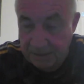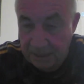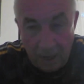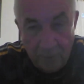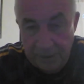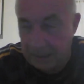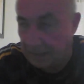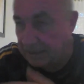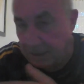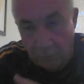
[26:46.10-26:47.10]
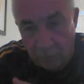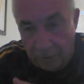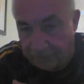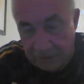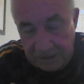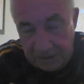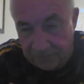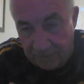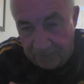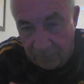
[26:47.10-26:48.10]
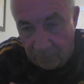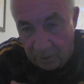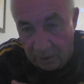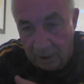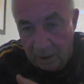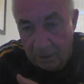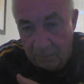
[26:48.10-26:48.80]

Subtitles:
she had to go in and get single references for everyone.